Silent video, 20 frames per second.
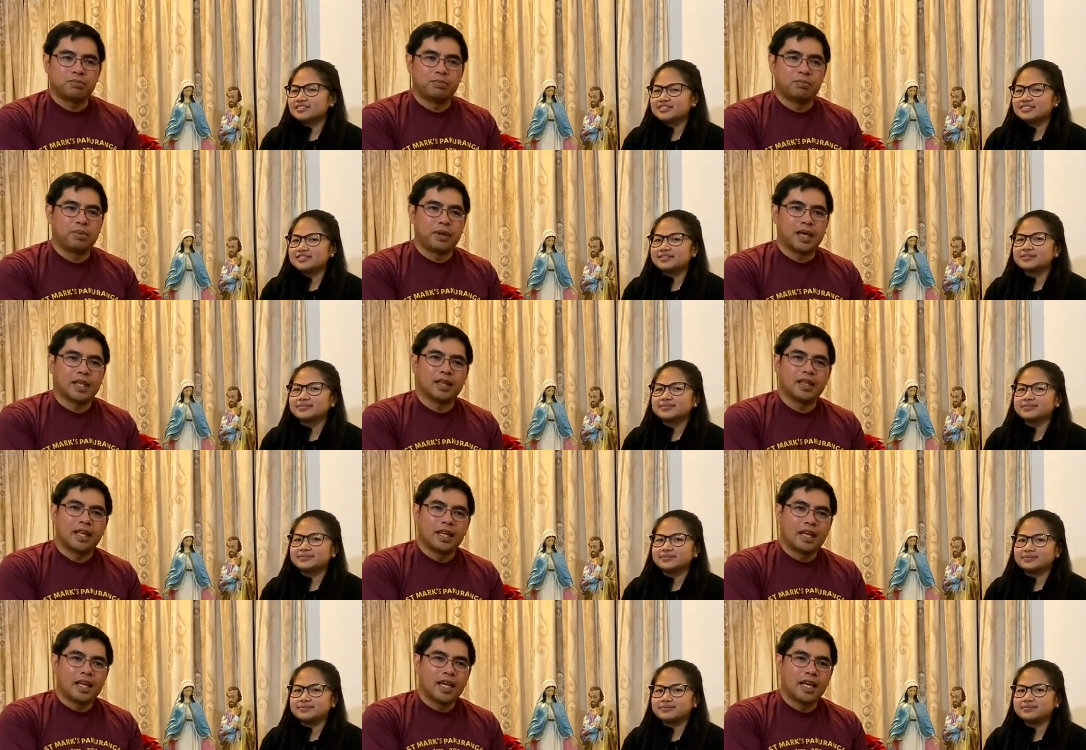Speaker 1: but
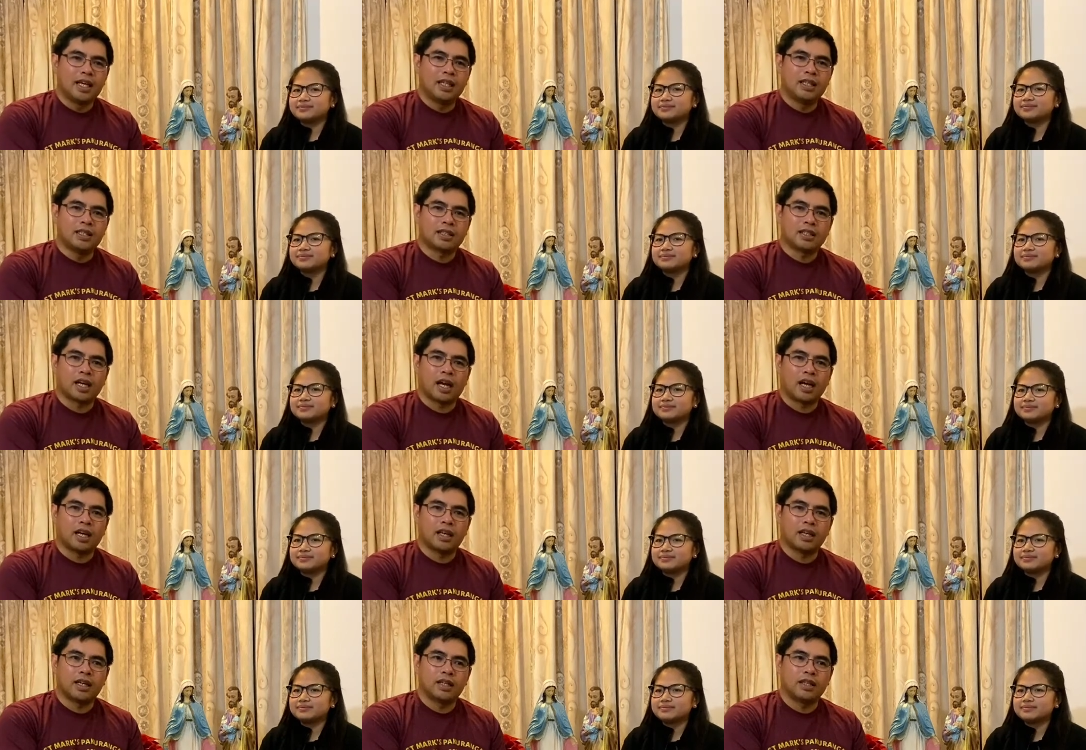He
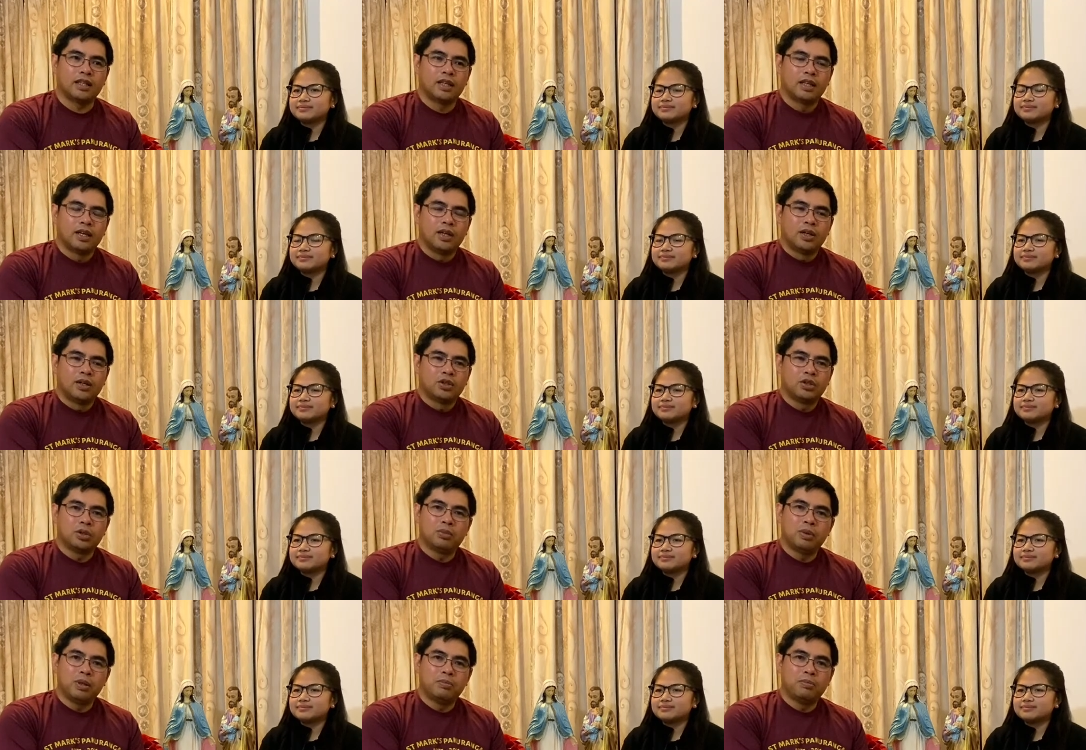decided
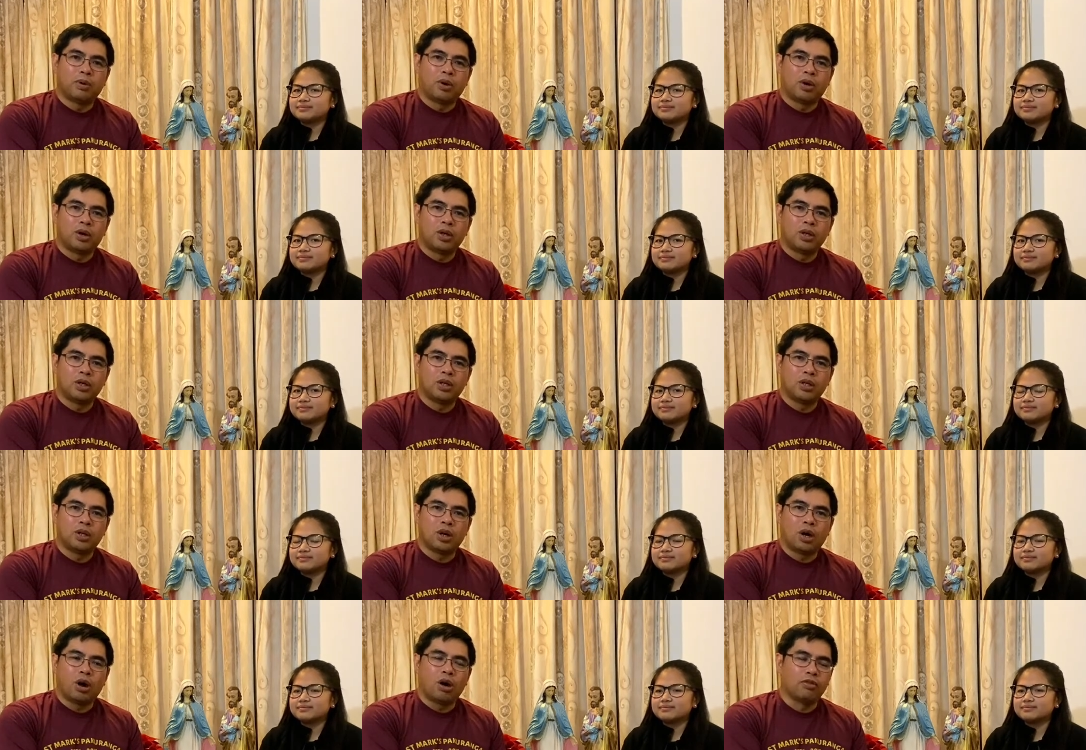to be
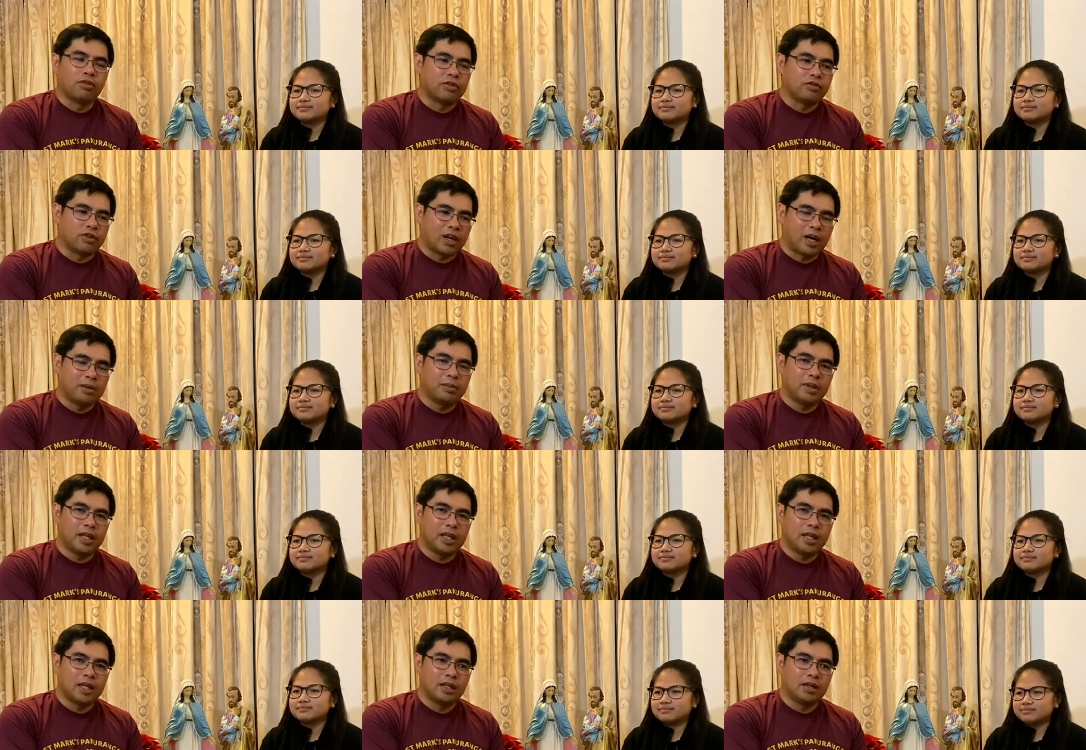born of a
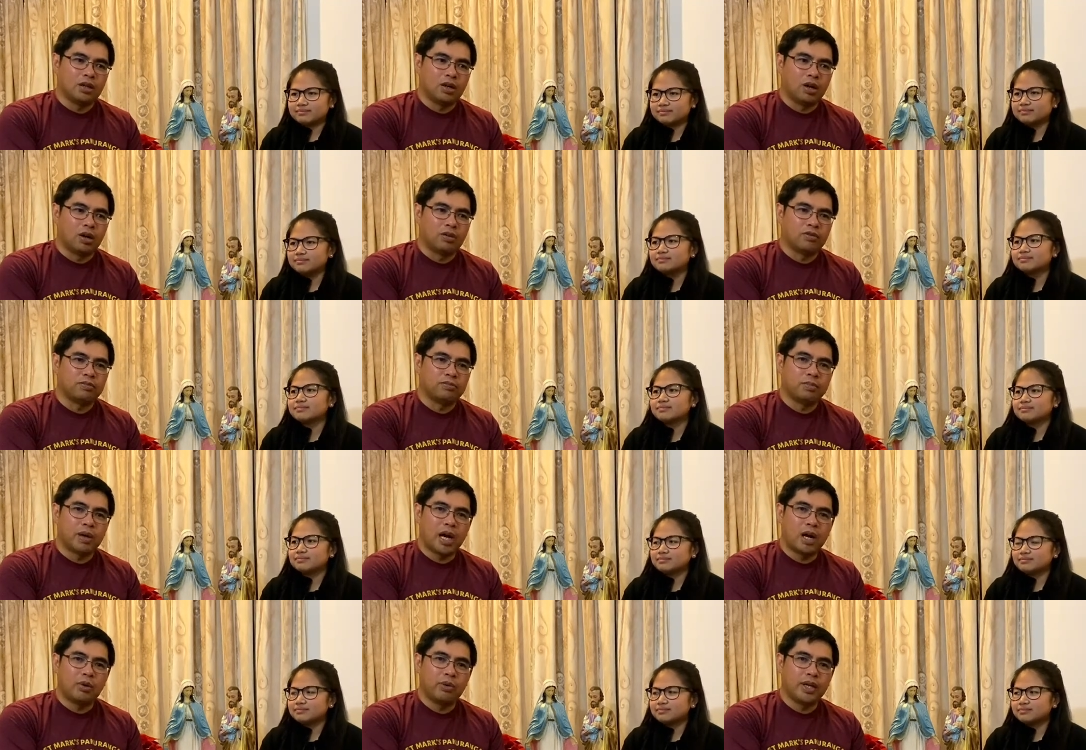family of
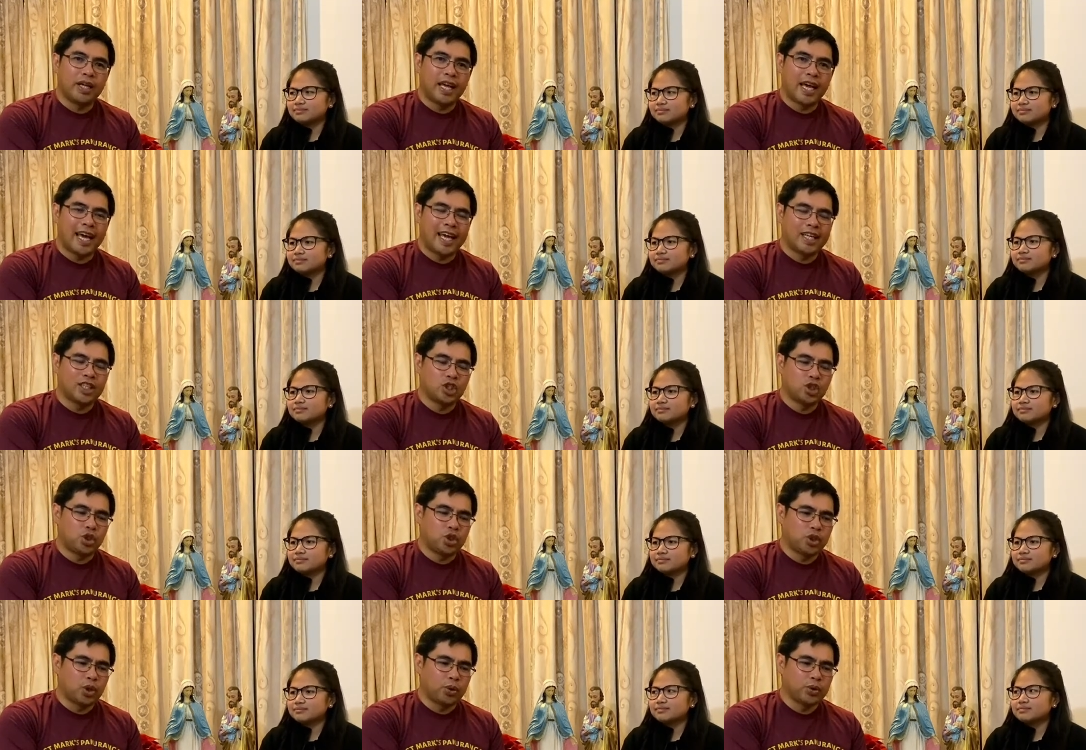Mary
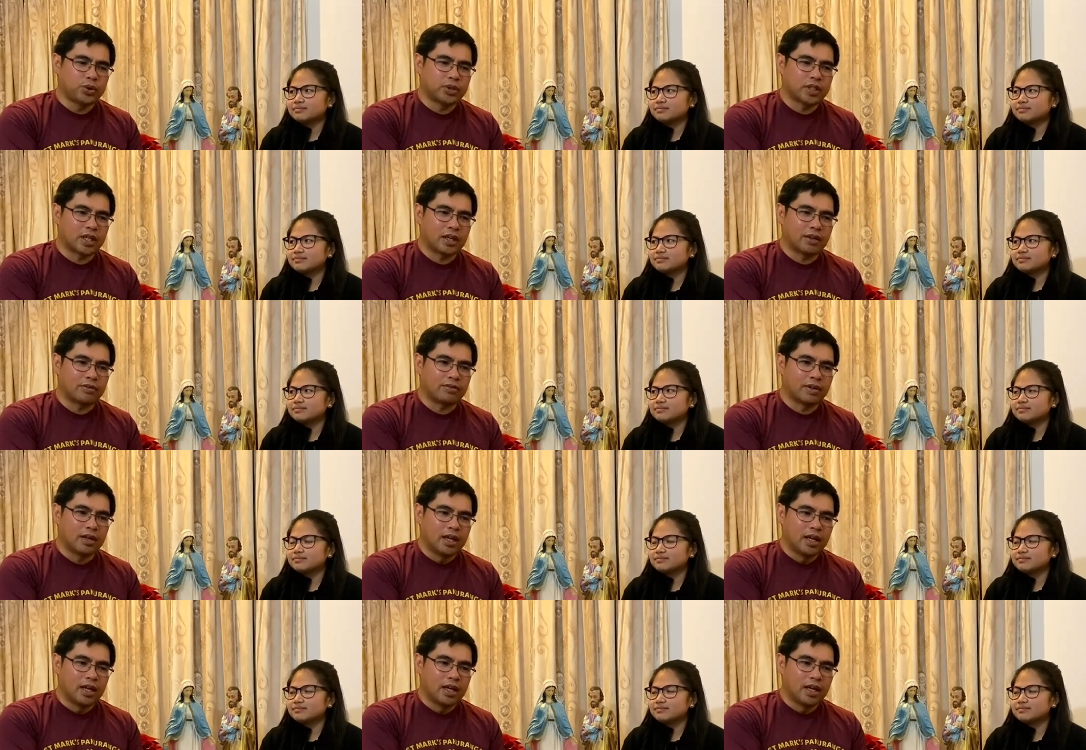and Joseph,